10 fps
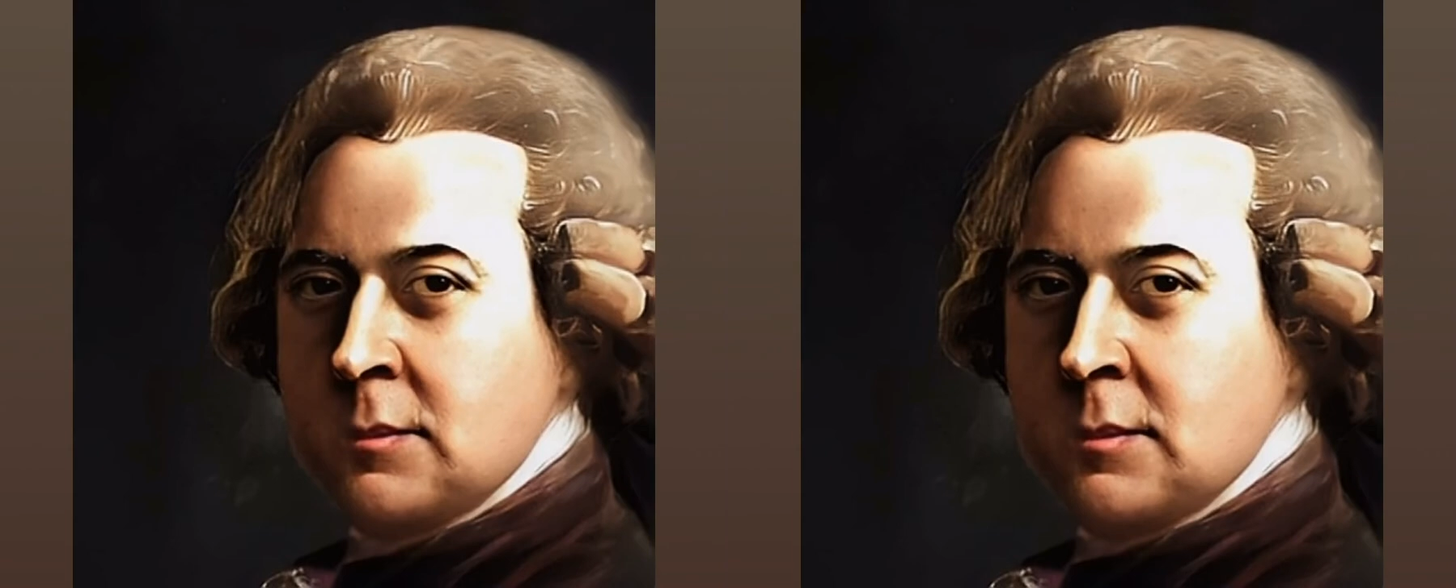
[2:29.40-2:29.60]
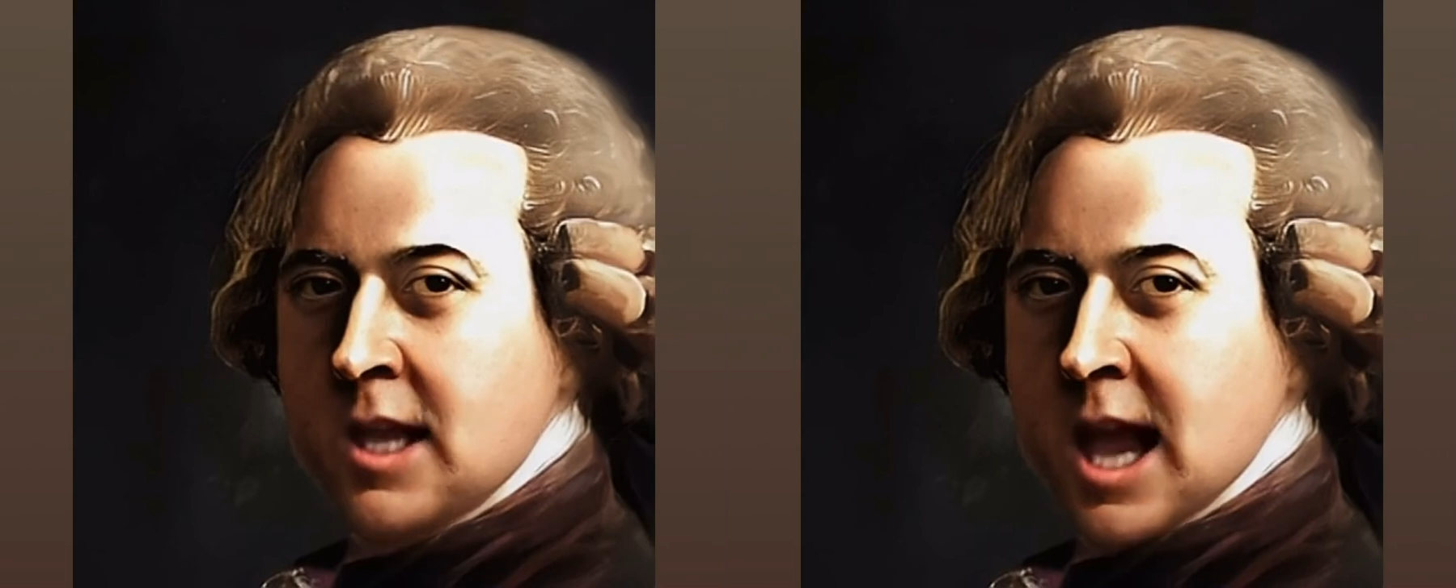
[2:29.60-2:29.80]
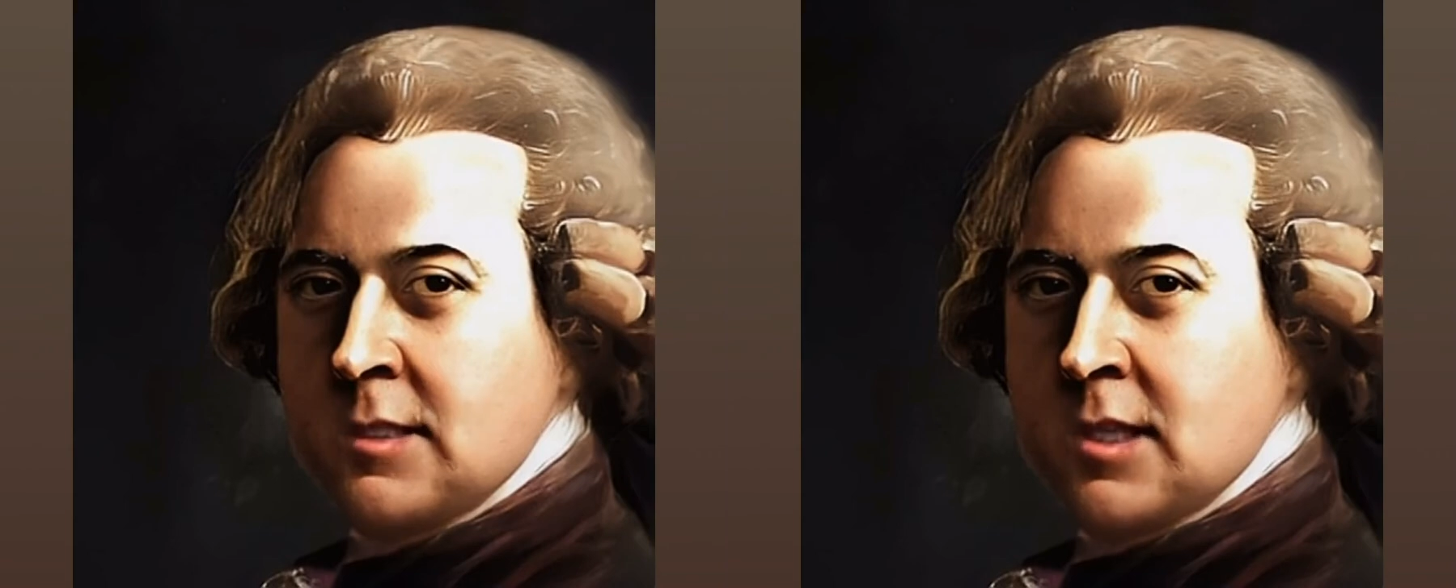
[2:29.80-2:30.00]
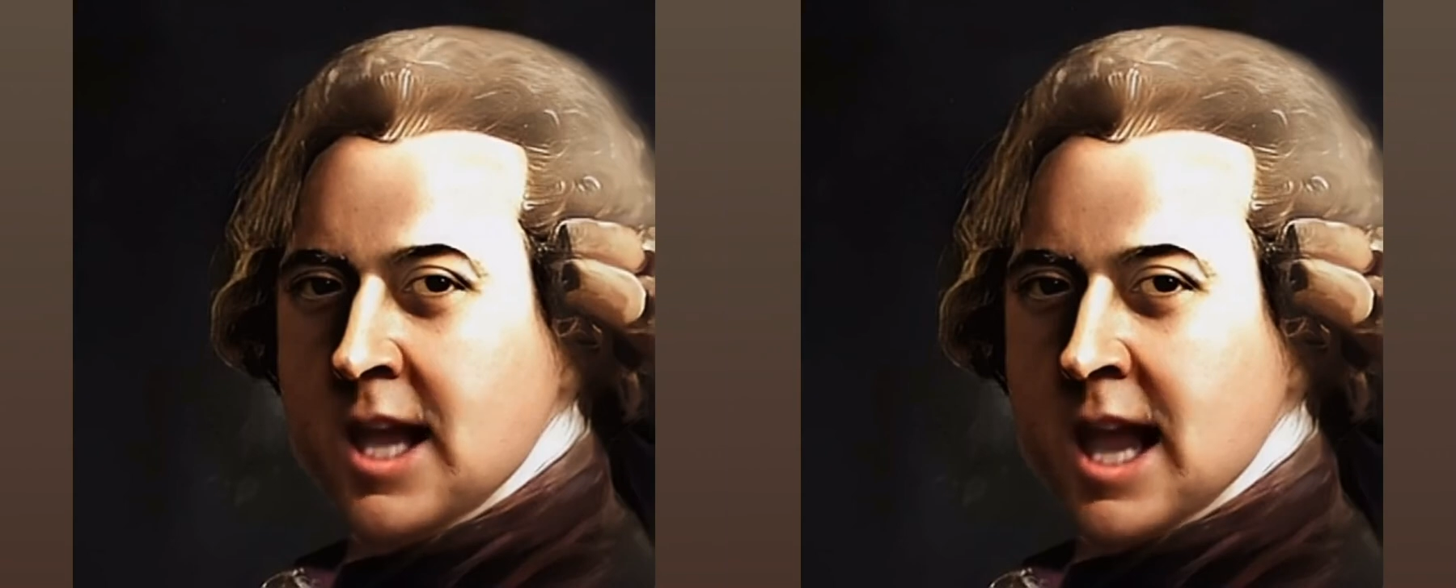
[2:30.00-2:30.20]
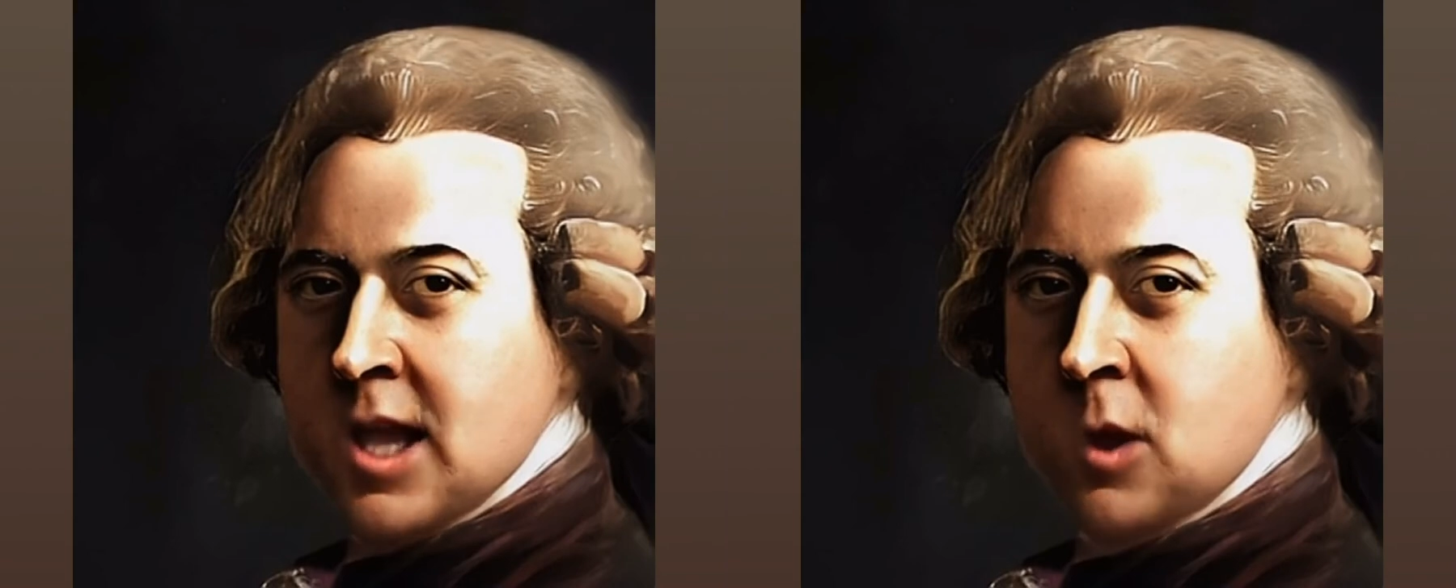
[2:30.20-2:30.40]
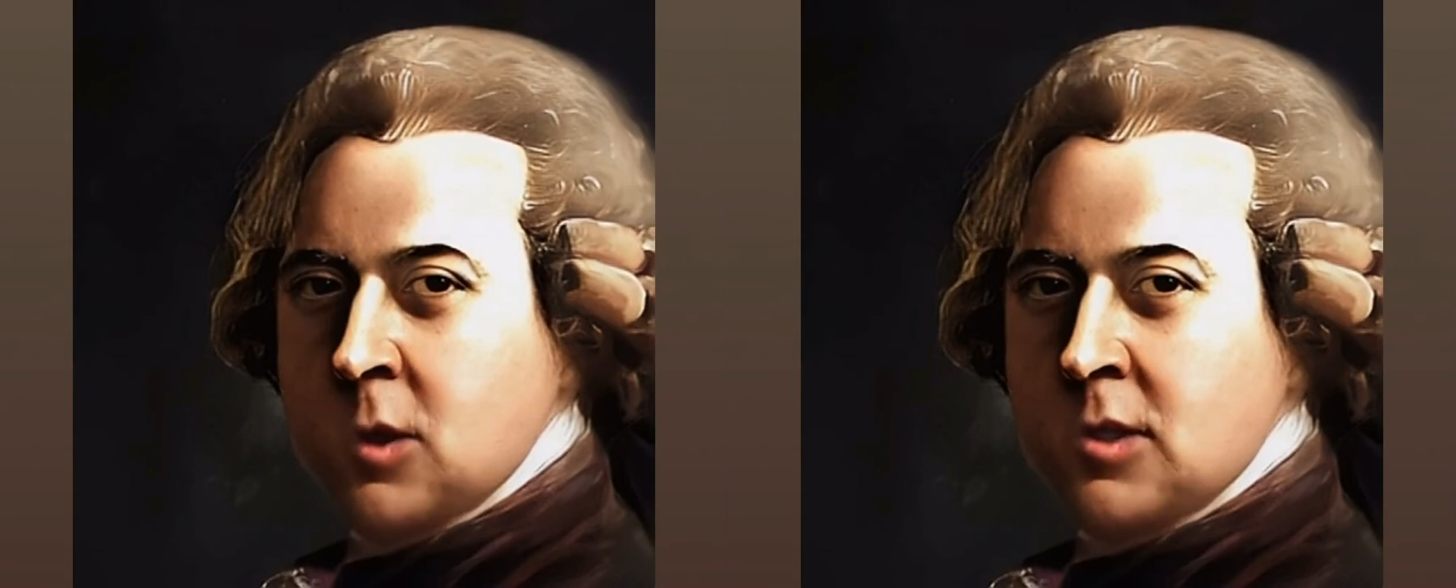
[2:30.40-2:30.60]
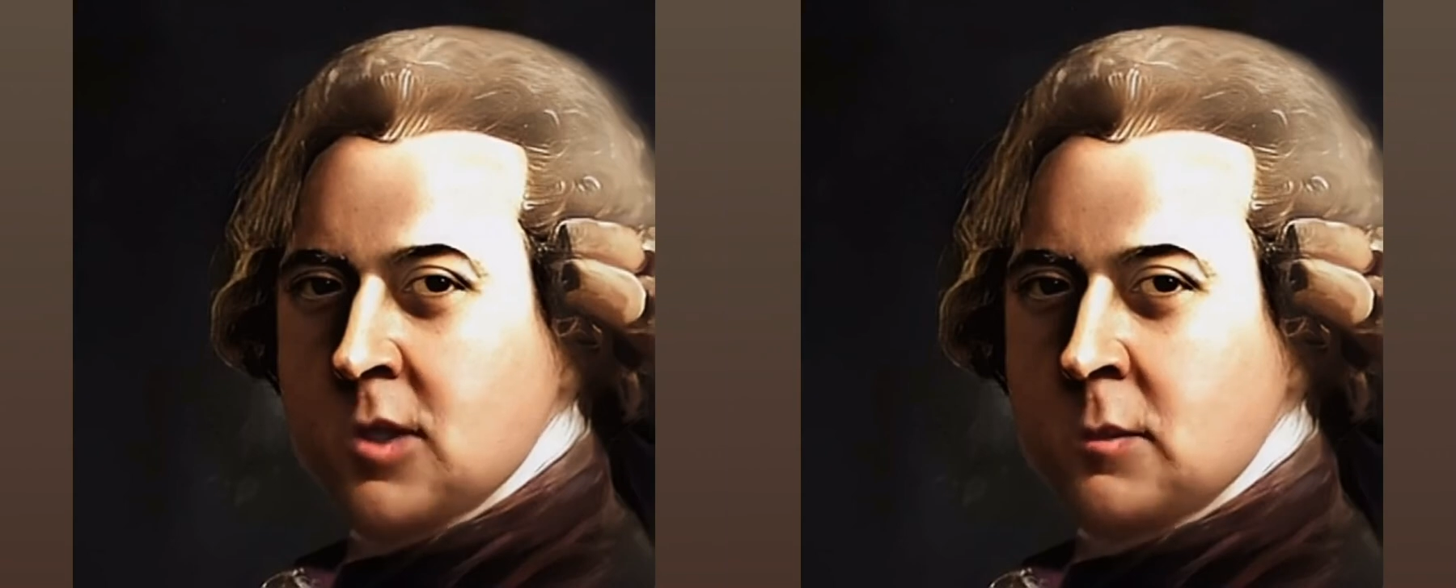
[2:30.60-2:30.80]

Have they any order of